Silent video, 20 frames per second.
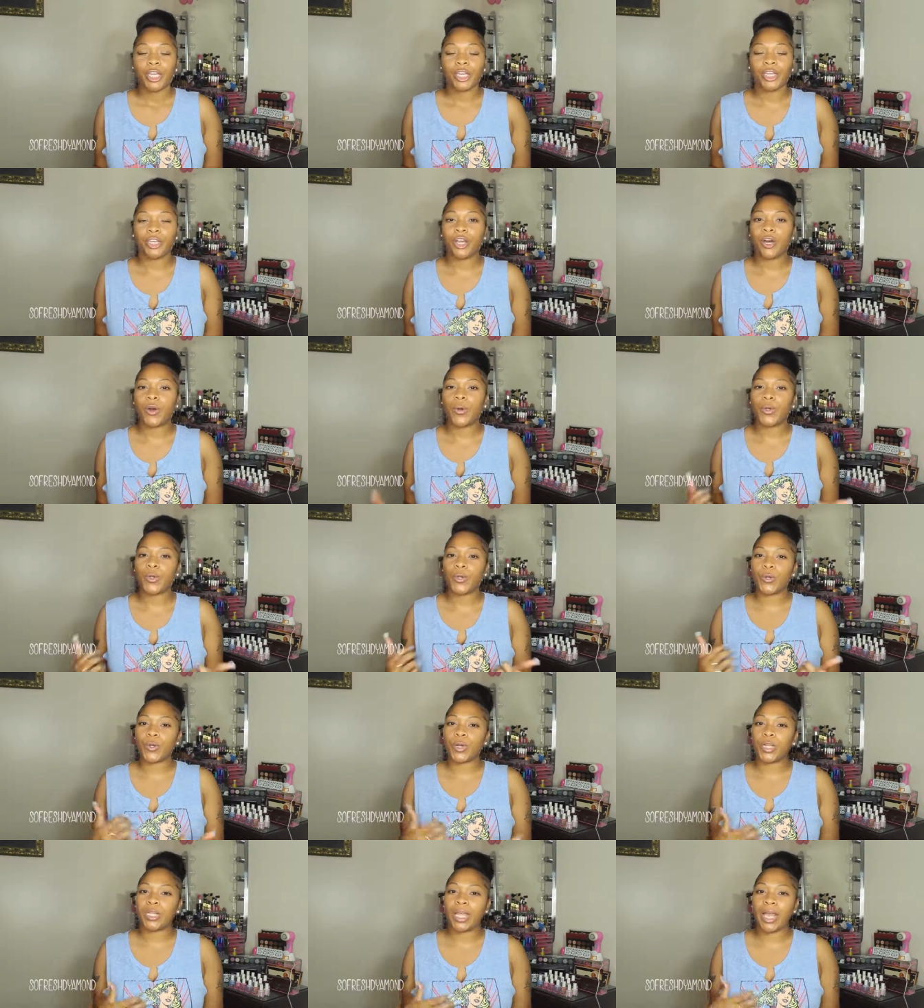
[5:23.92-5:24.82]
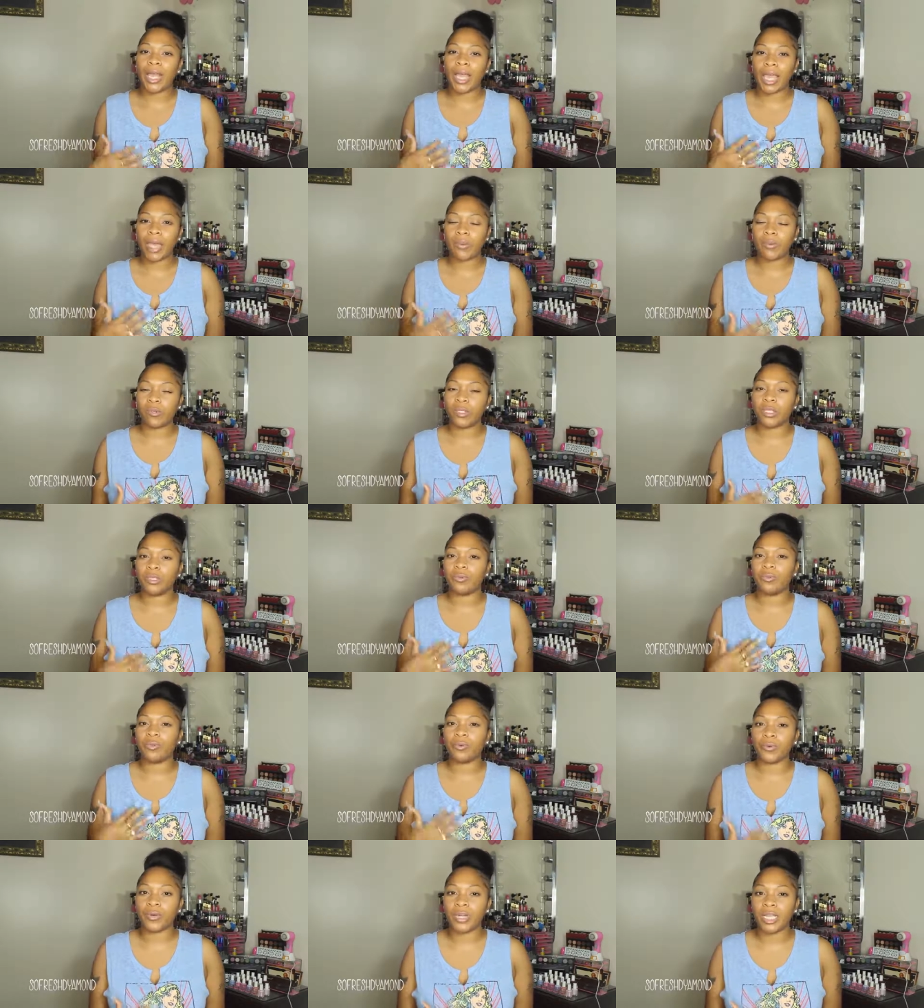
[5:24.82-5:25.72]
you know, you're not able to
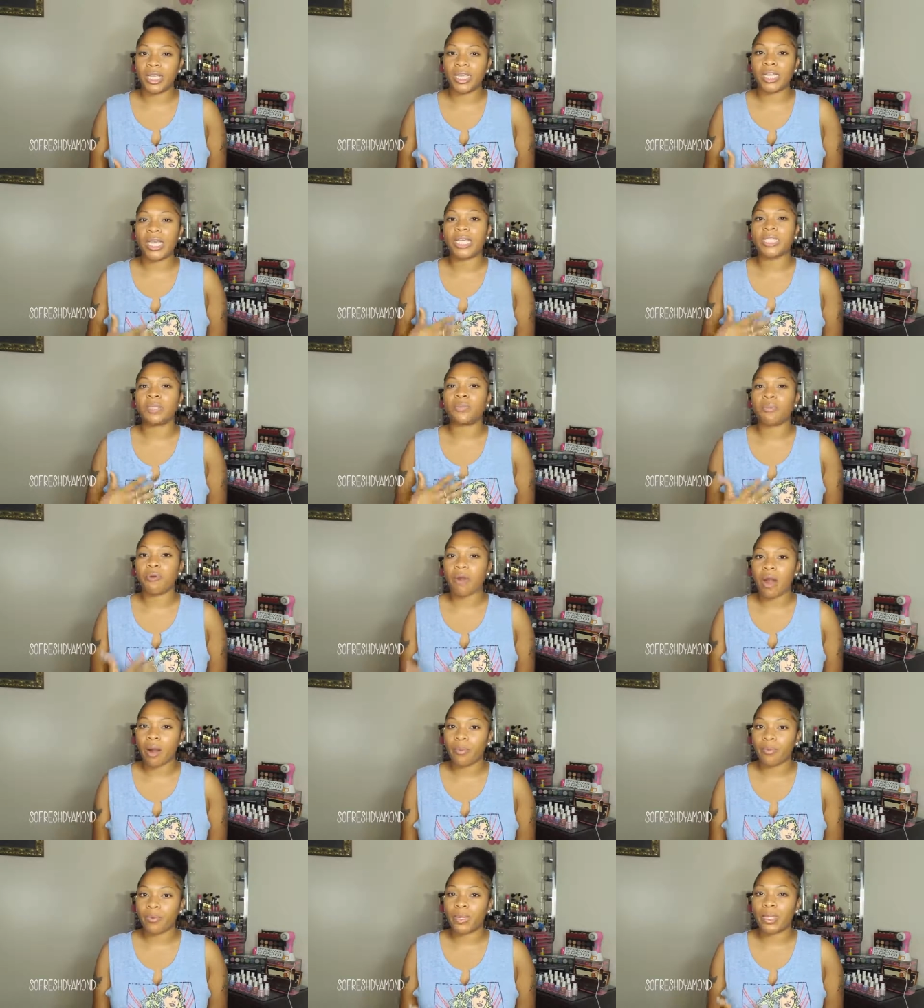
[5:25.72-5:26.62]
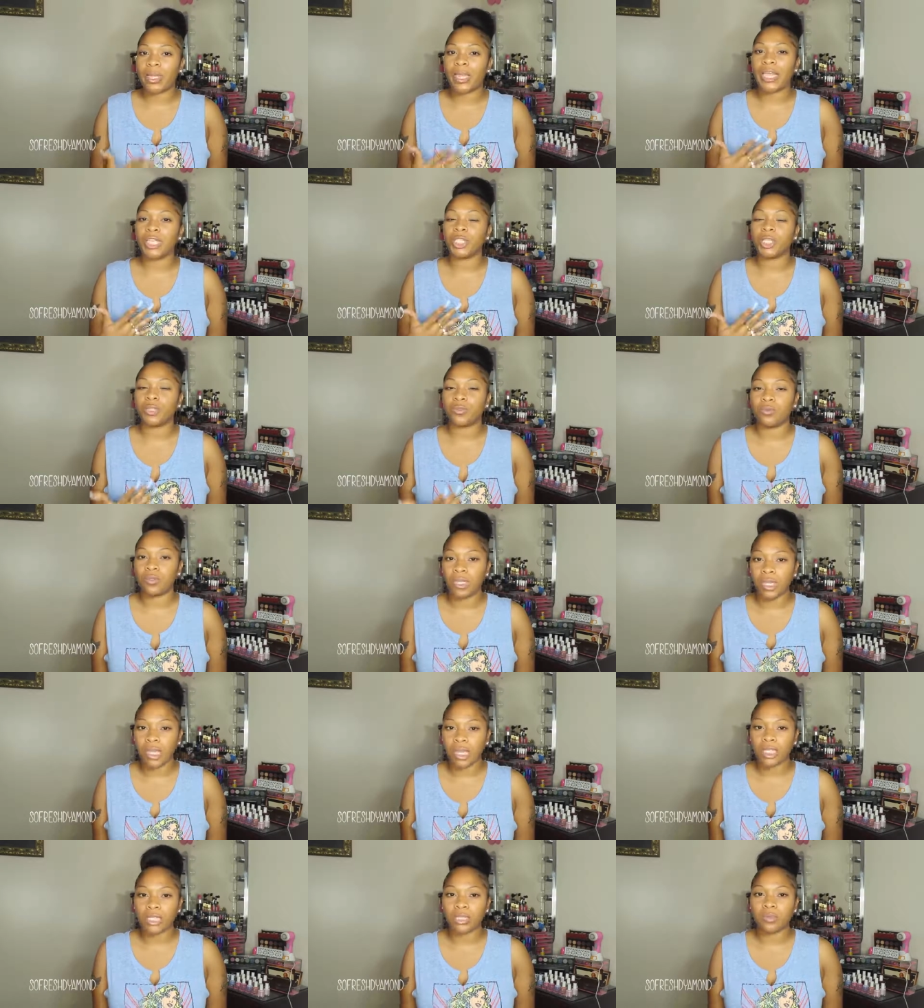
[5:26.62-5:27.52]
breathe as properly as you
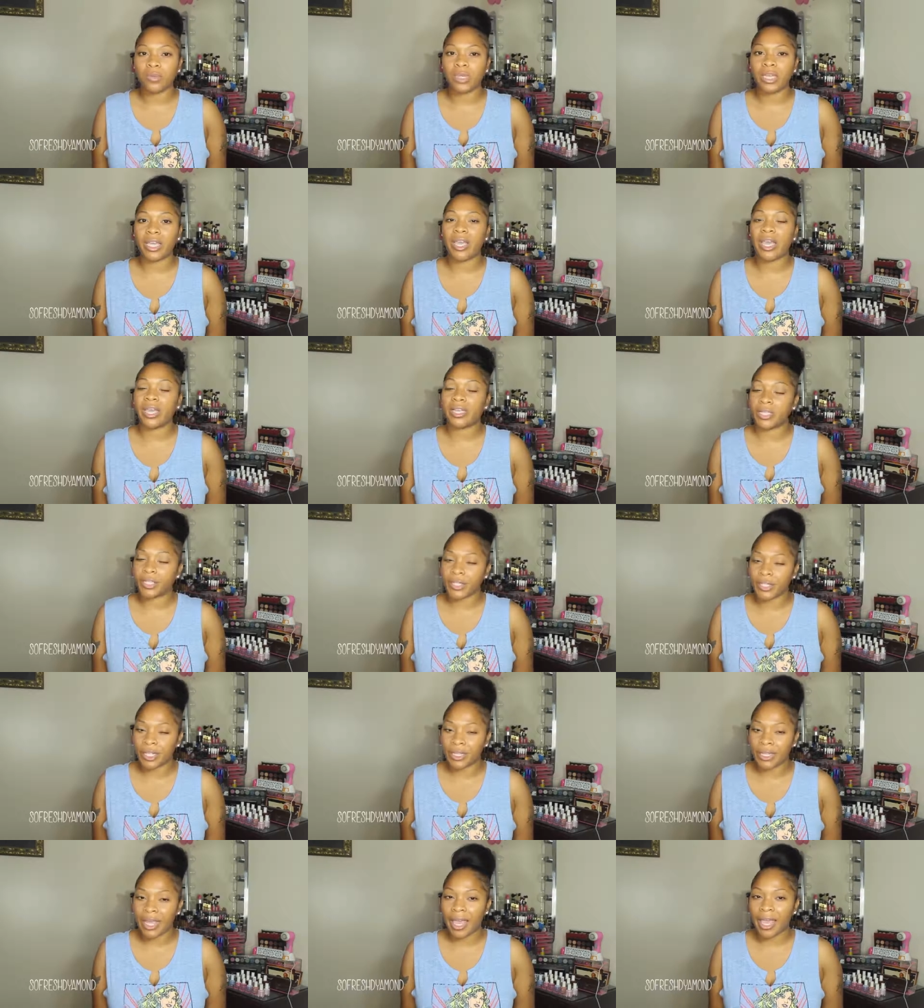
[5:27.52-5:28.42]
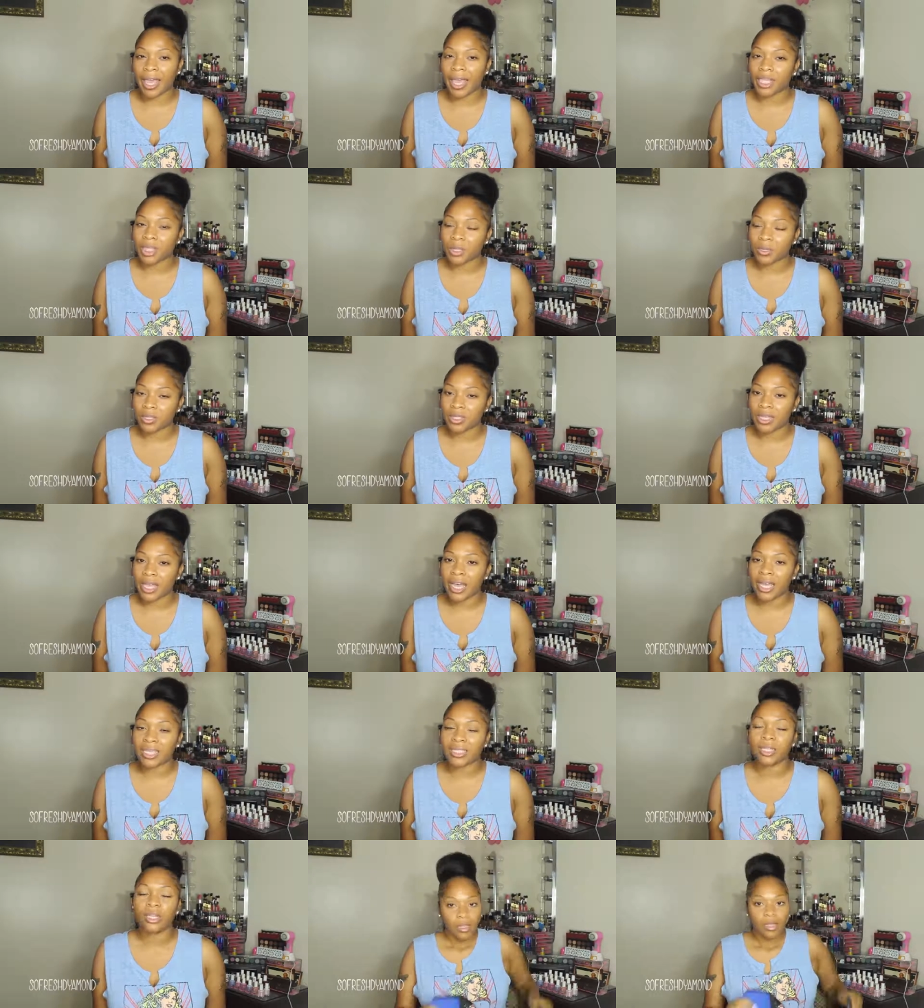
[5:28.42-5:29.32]
need to be during that
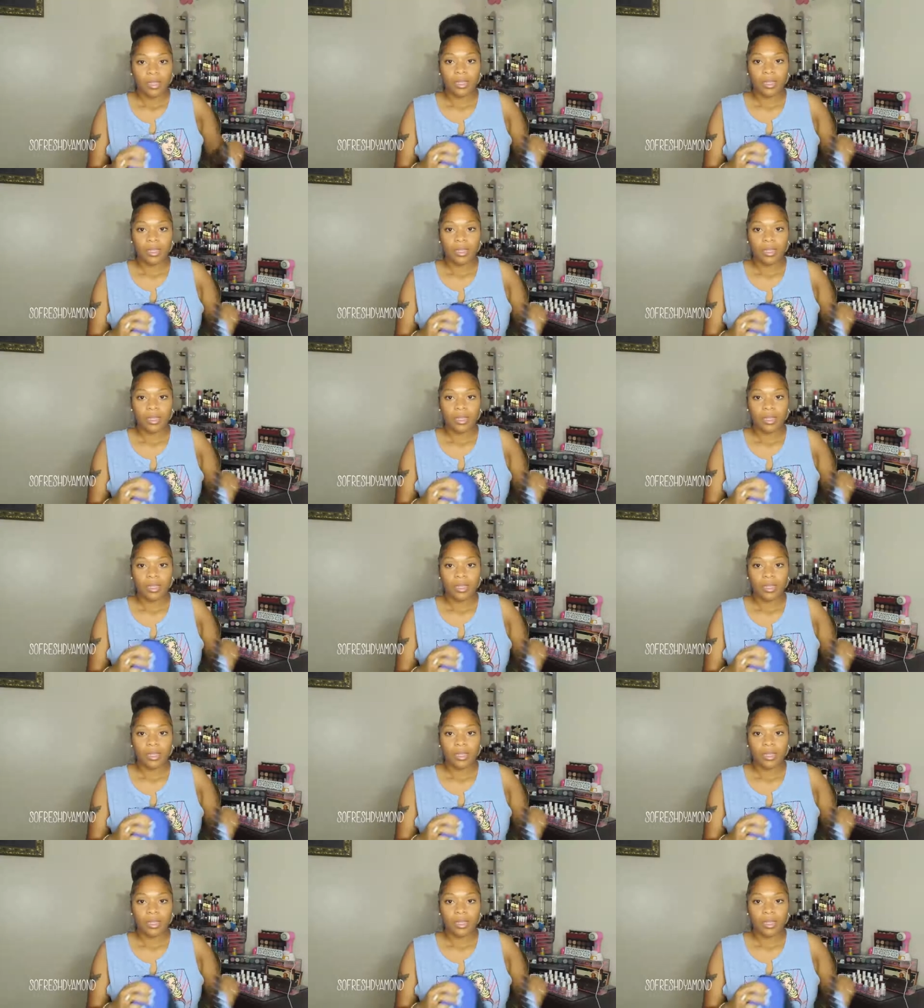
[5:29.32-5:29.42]
exercise.